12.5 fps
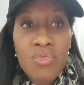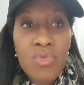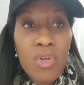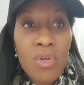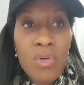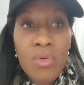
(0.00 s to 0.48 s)

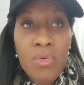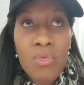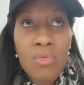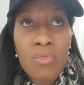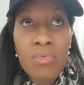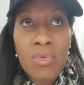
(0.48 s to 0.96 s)
know
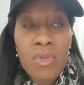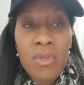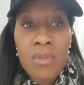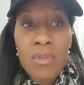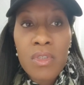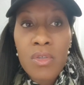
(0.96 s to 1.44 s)

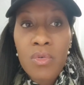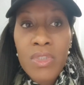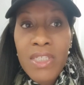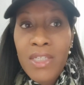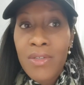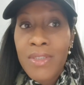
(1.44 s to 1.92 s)
the
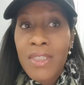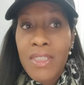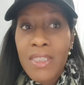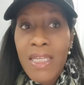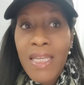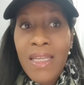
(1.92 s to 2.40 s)
hotels to
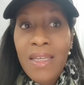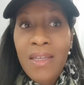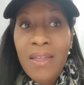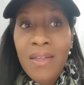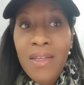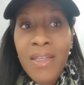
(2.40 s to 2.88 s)
stay
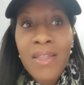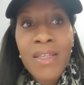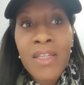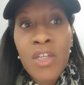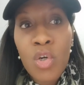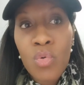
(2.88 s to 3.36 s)
in and
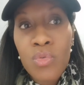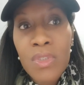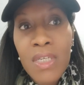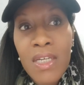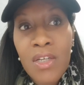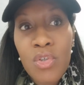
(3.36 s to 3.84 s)
then the
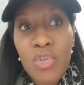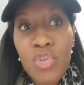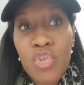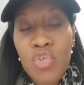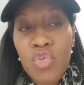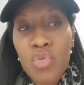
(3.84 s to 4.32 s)

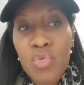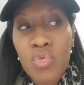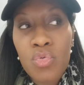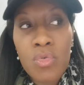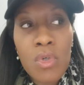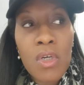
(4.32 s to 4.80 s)
hotels
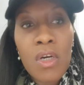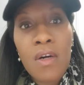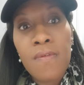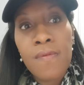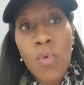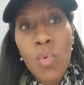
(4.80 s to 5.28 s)
to
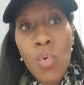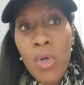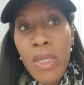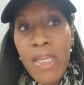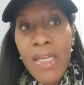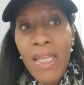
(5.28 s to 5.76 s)

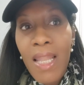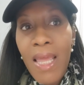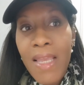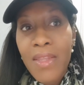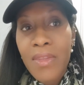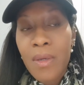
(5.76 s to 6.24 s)
avoid
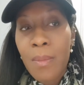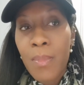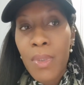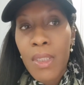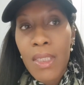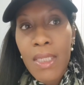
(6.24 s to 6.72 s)
like the
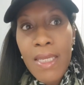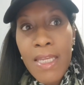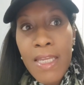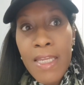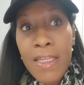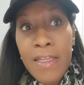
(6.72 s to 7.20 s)

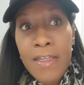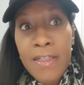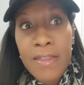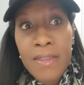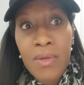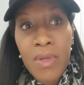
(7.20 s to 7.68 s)
plague.
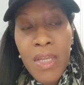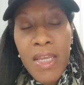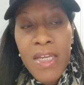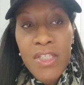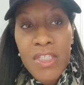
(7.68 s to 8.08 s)
I